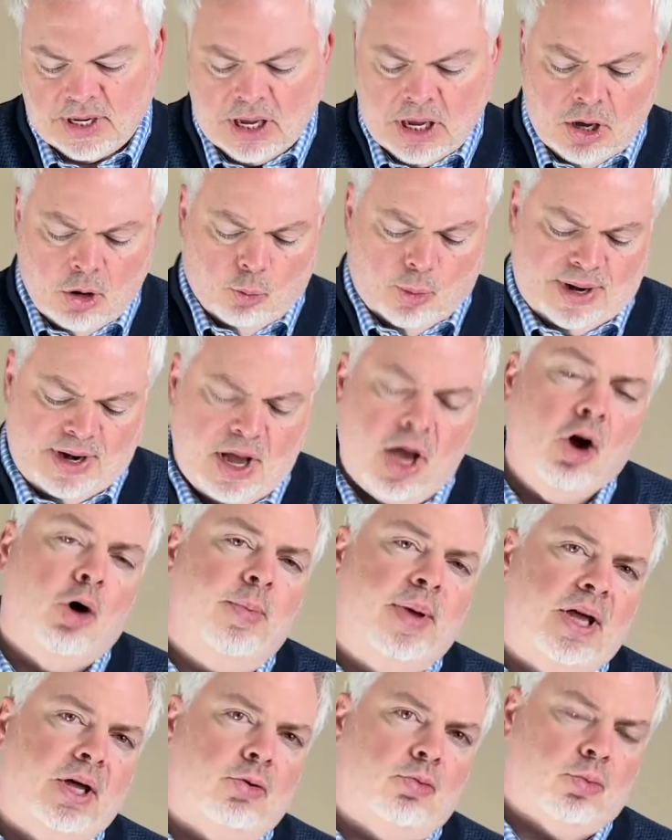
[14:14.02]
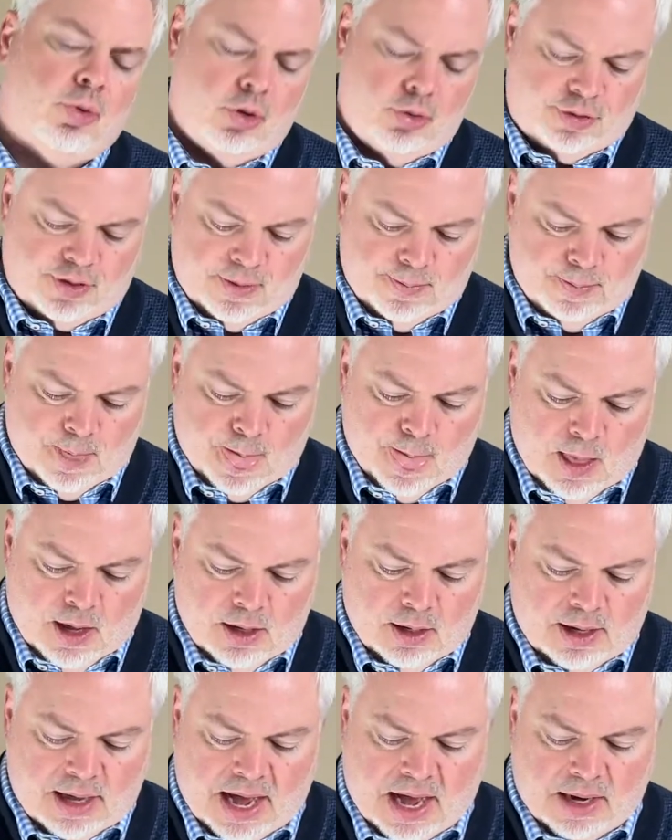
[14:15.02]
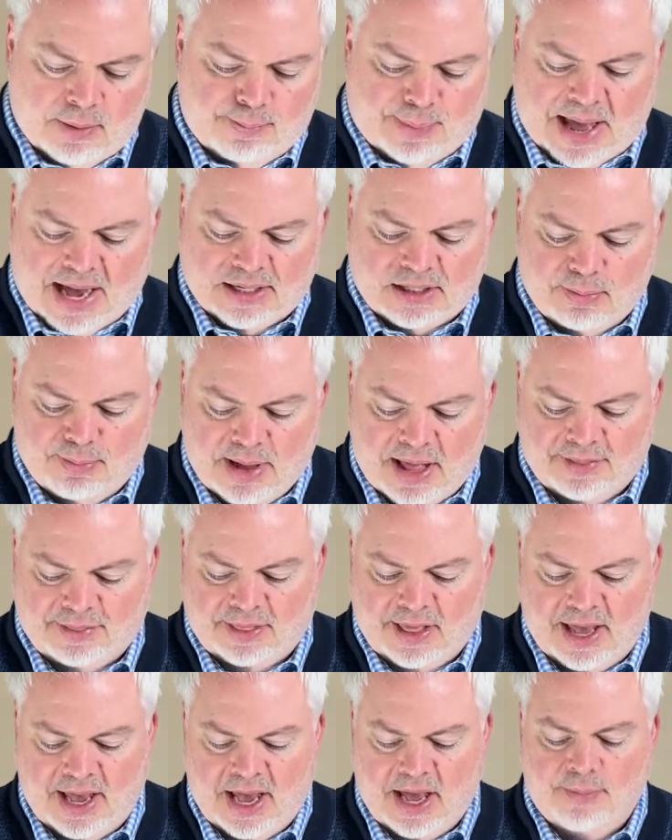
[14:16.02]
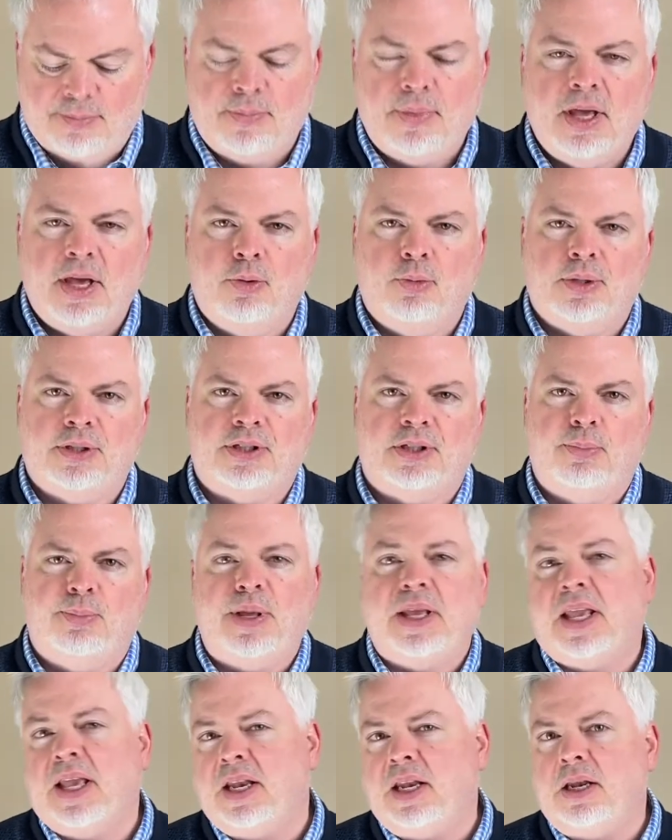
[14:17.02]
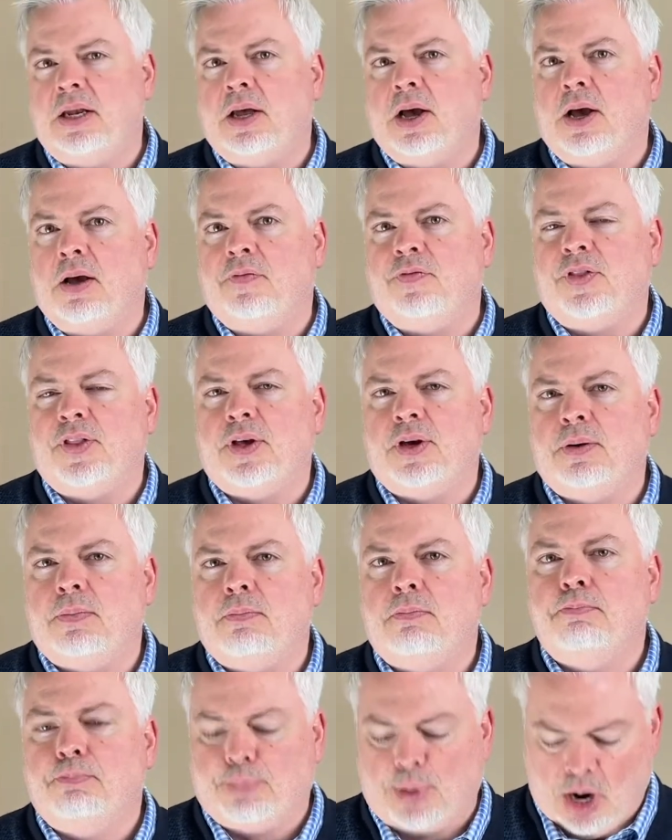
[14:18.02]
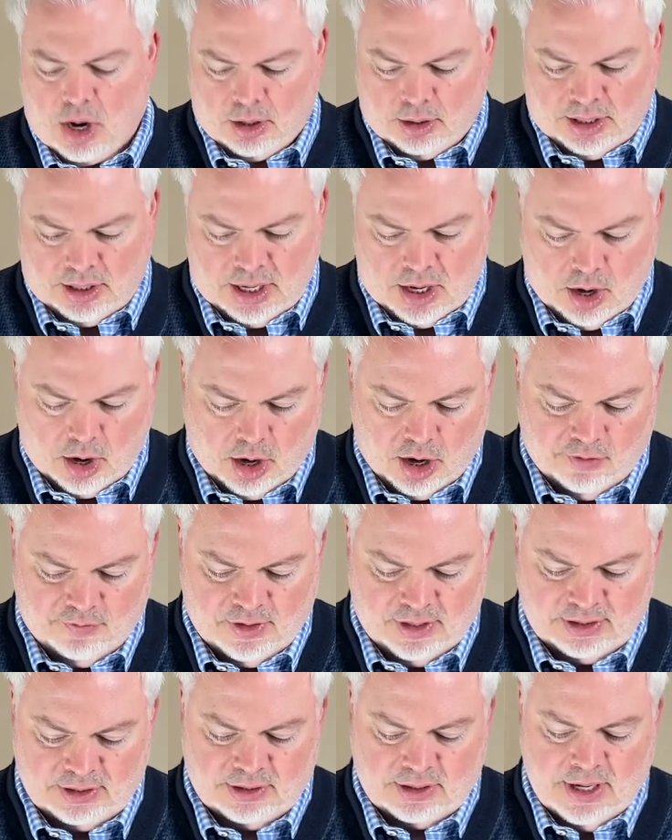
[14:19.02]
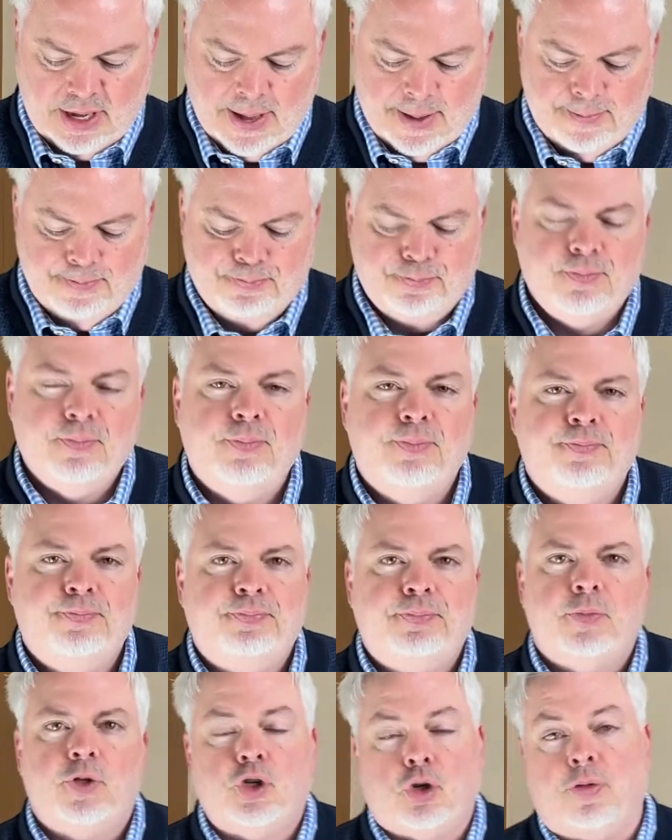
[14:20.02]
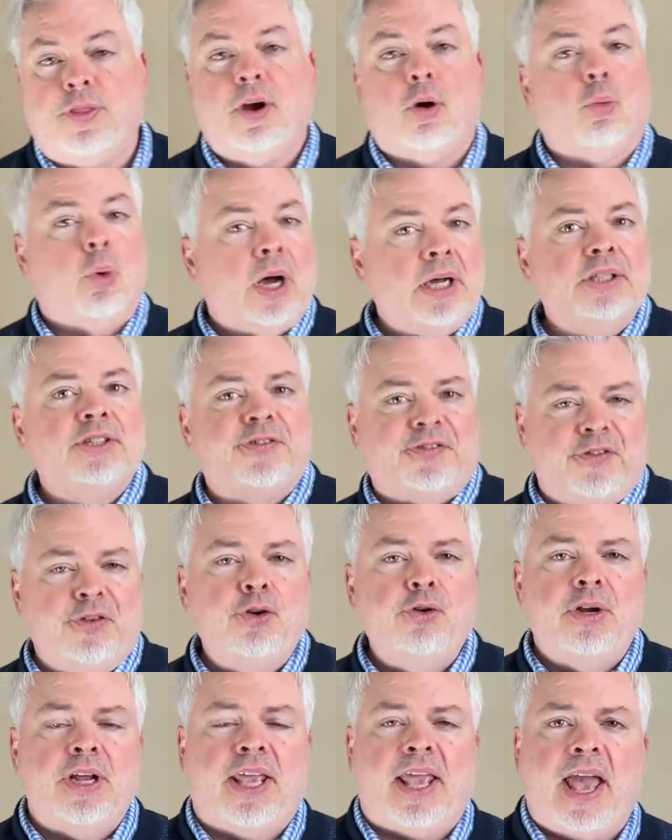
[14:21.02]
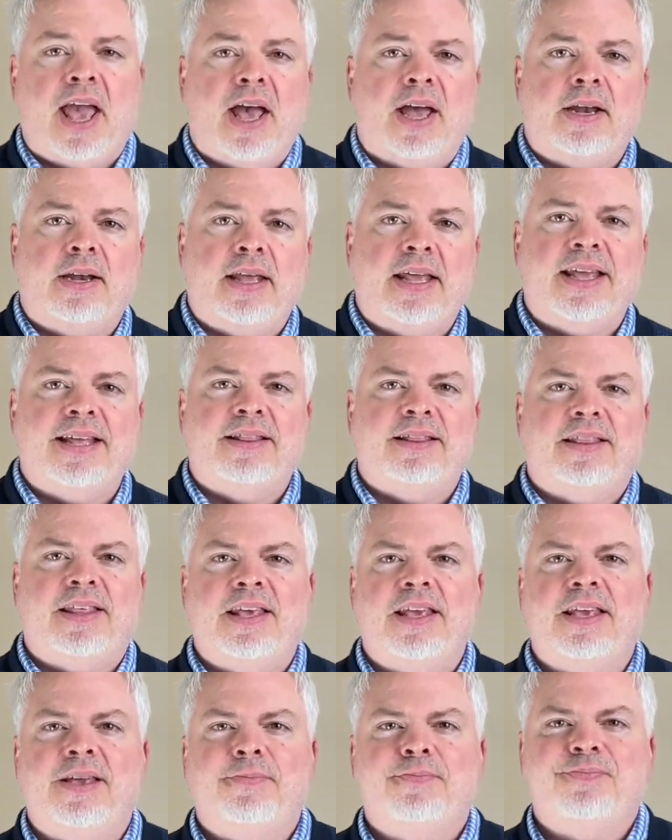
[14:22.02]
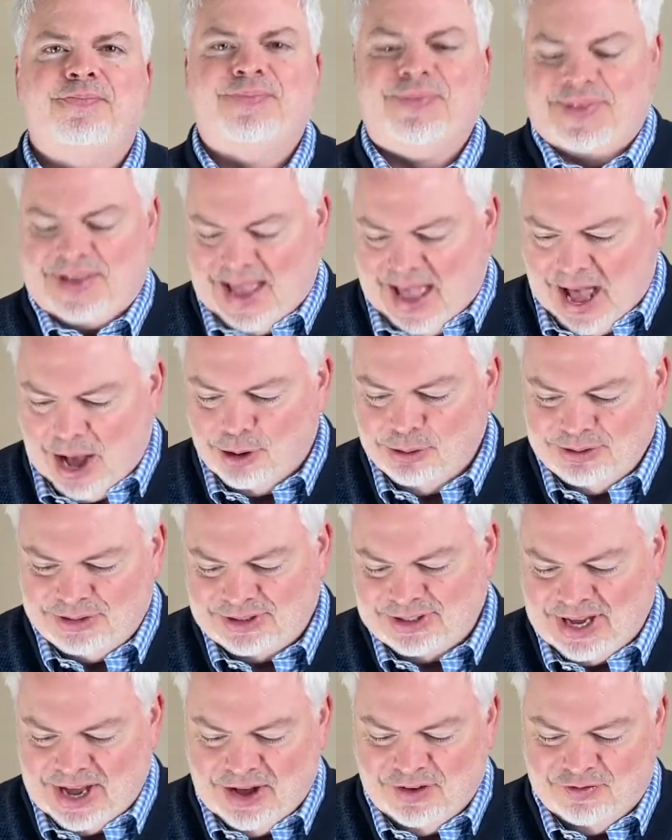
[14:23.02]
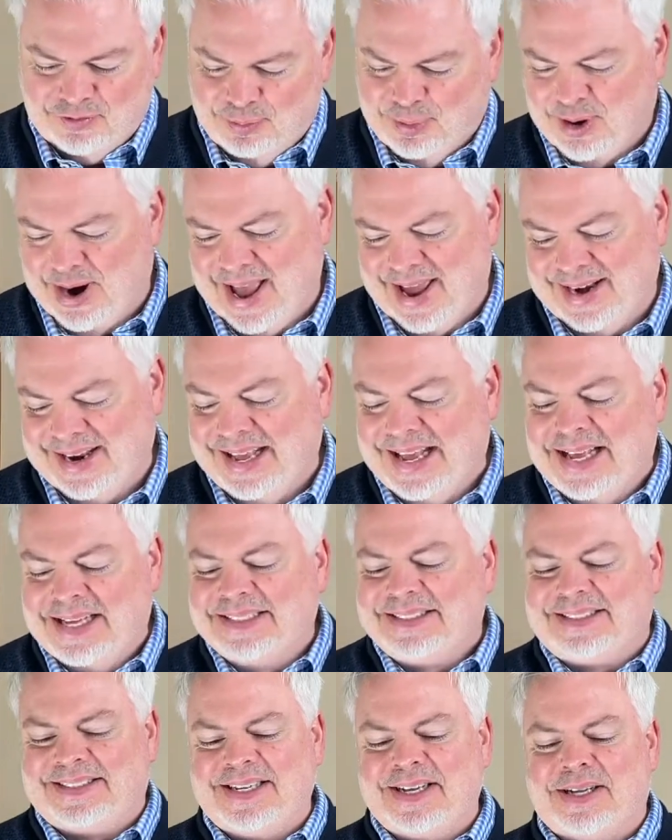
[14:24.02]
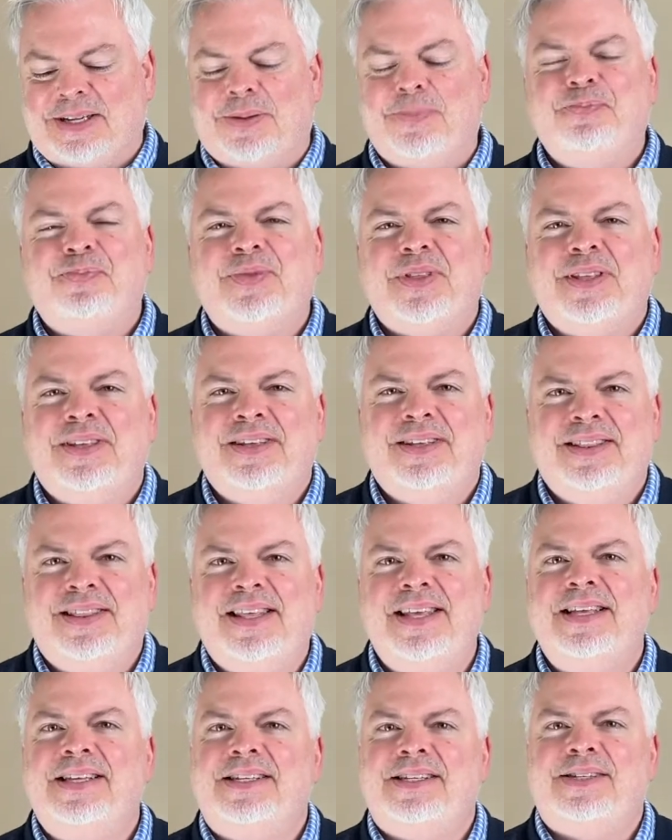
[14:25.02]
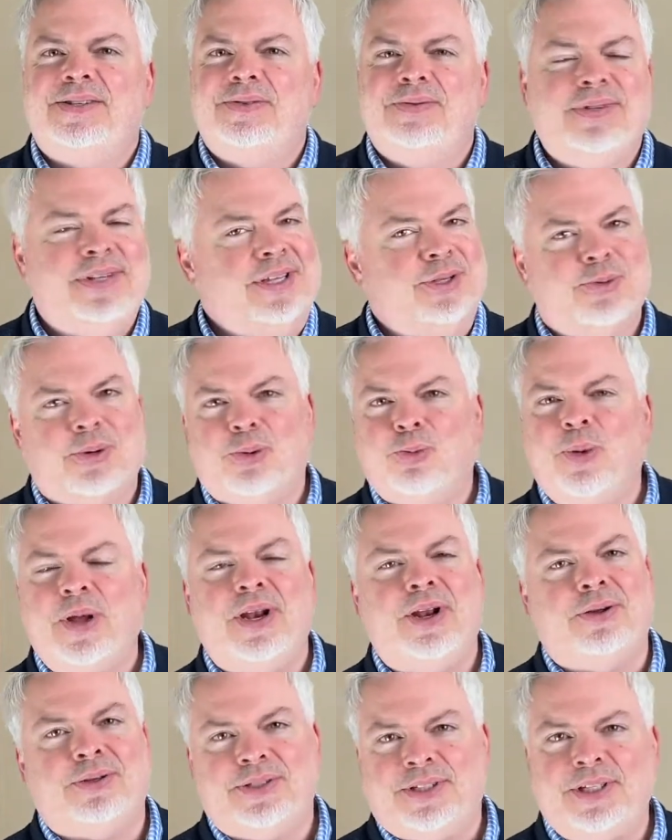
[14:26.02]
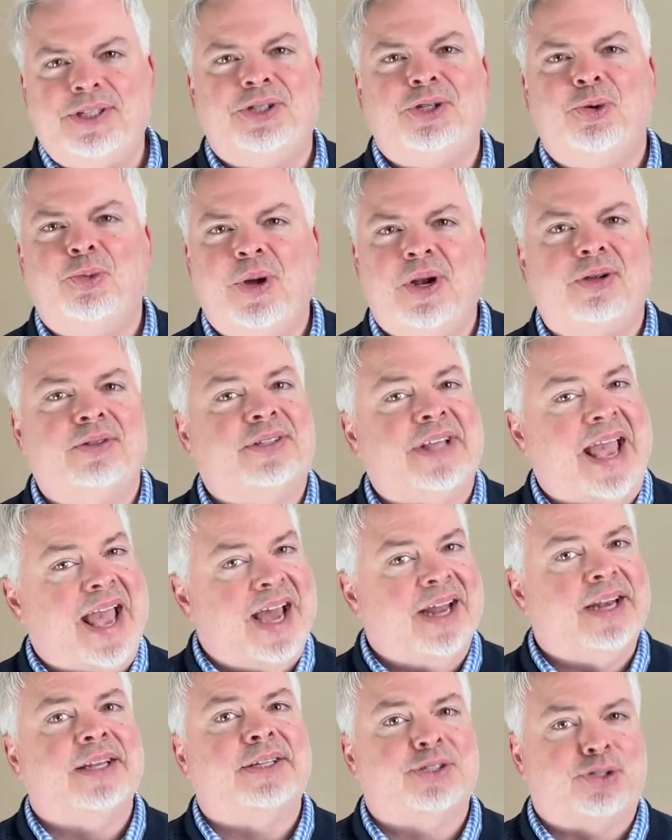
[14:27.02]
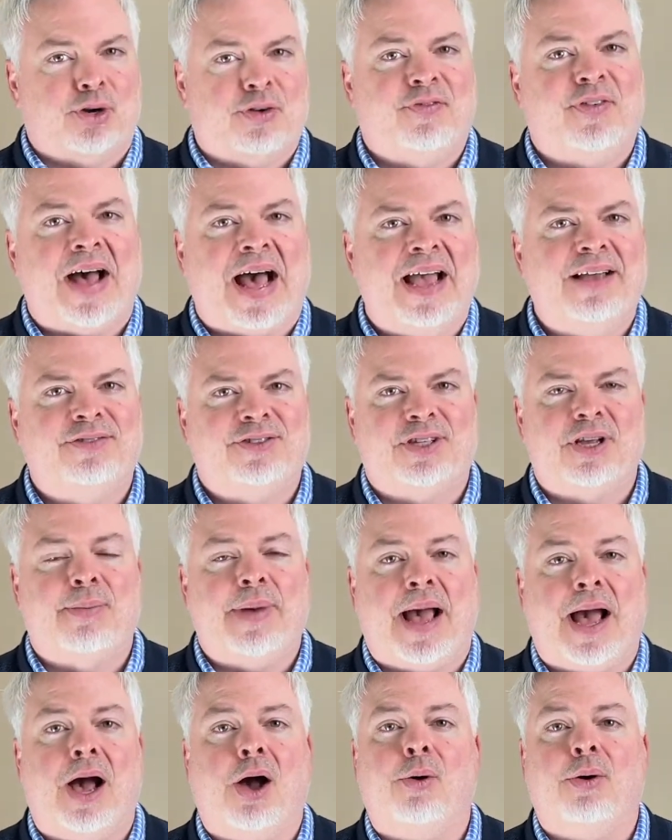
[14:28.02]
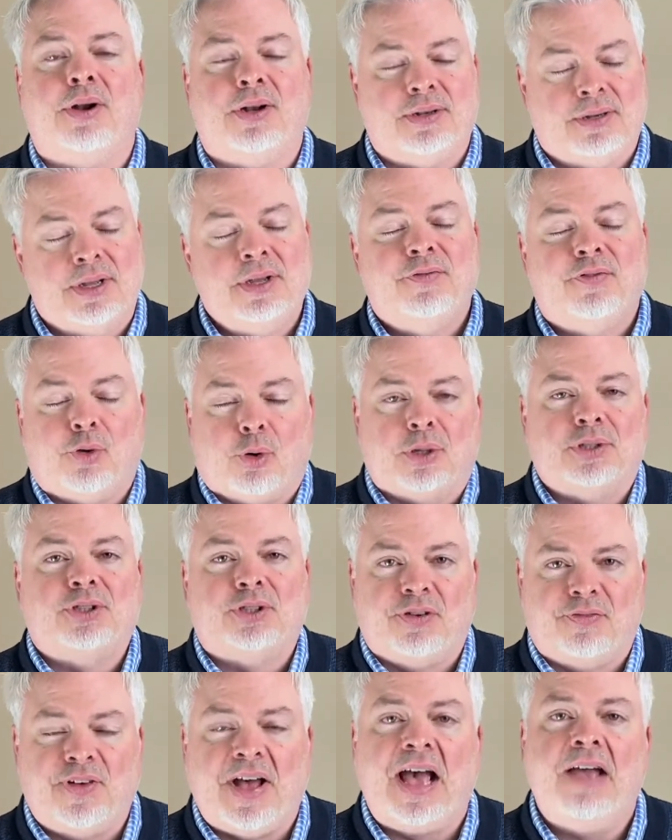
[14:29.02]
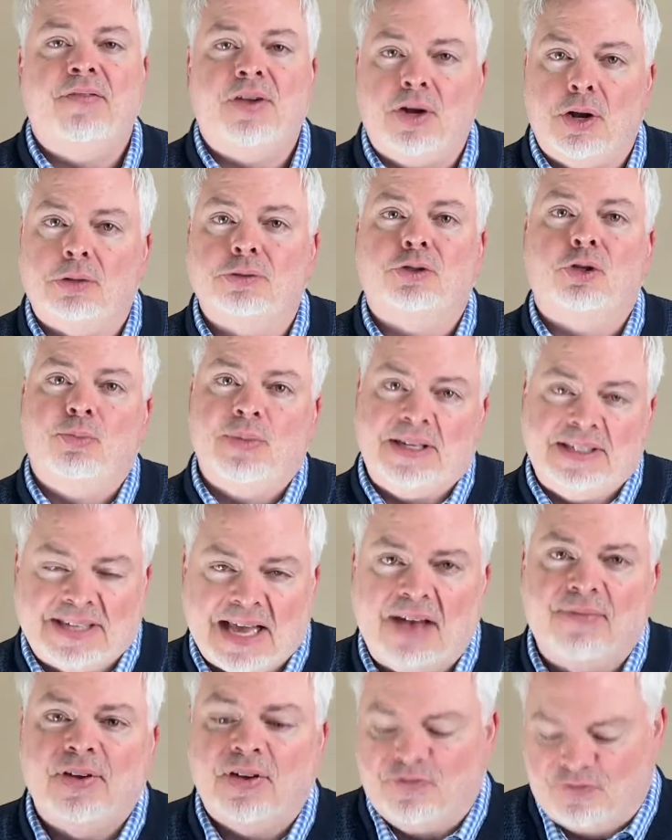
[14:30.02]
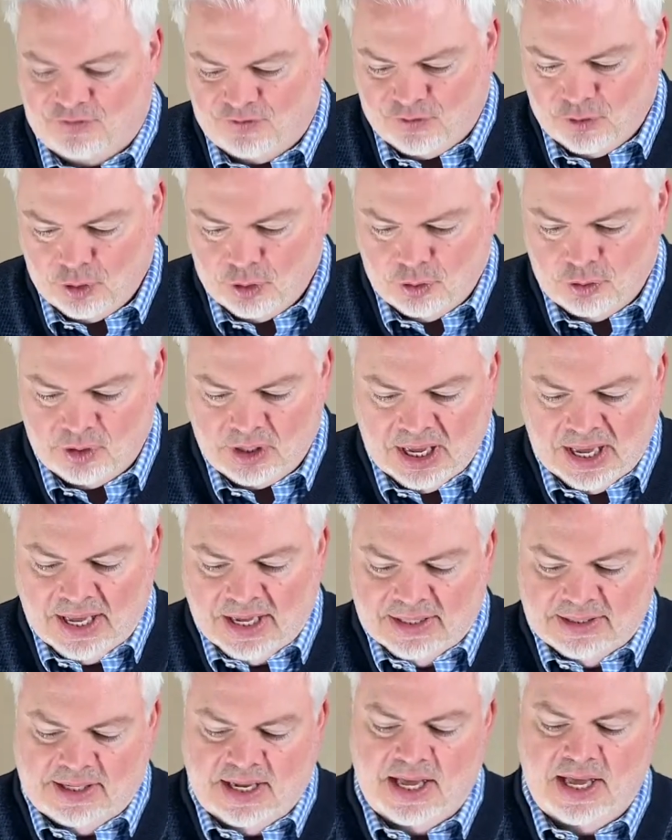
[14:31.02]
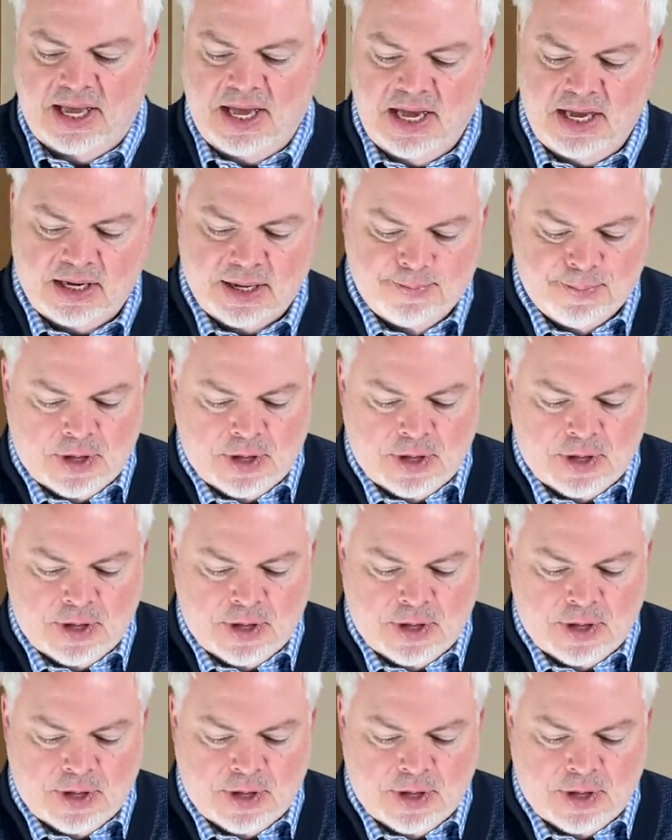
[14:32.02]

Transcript: When Naomi and Ruth got back to Bethlehem, it was the beginning of the barley harvest. So there was food again in the house of bread. Still, these were widows, these 2 widows. They had to survive somehow, and of course surviving also means having food to eat.